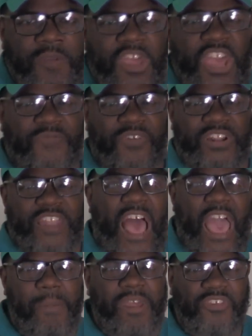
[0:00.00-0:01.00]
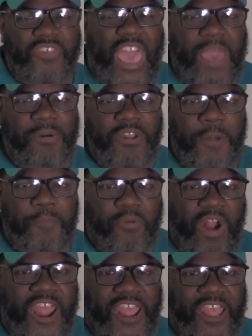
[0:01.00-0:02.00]
If a diamond is able to
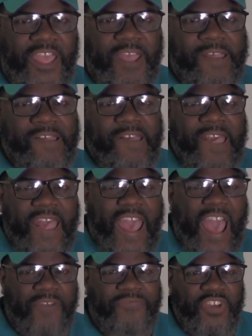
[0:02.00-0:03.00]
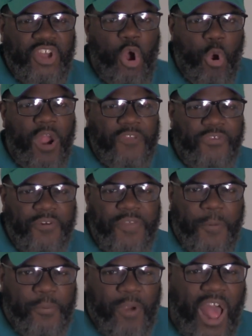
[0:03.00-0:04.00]
break after going through
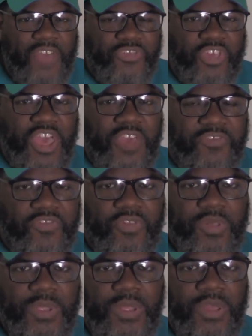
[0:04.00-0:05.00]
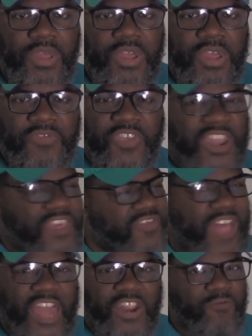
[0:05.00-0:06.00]
the process, then it's
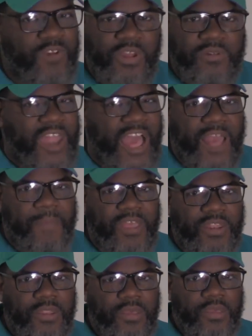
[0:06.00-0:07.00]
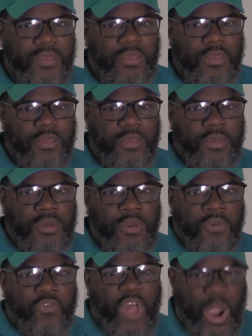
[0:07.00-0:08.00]
not a real diamond.
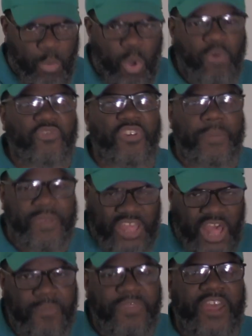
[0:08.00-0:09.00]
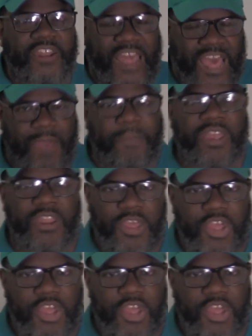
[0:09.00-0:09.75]
So I want you to become that diamond.